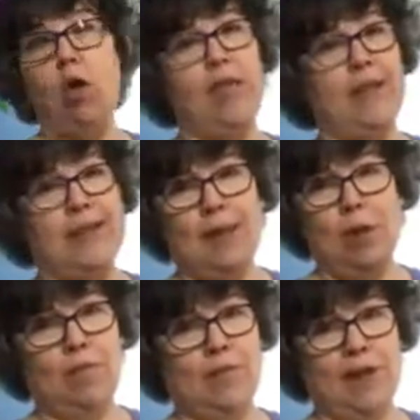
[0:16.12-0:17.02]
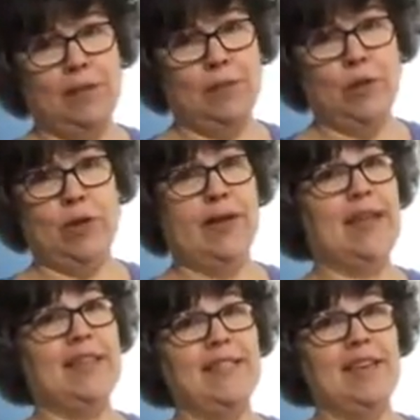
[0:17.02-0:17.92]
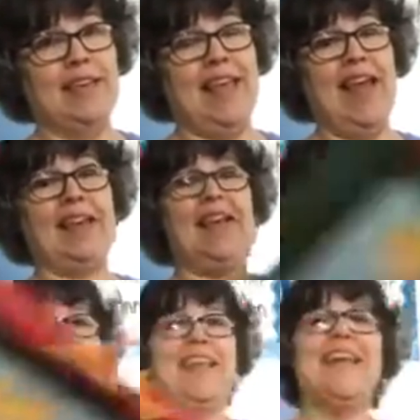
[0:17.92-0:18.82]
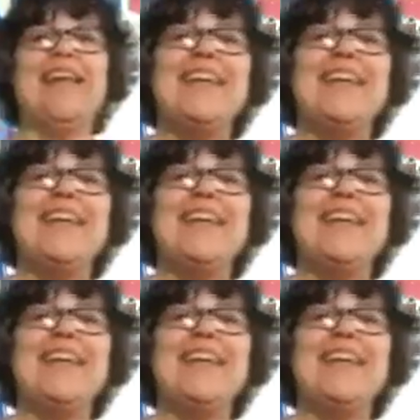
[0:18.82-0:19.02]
all the time on Facebook. I can tell you that. And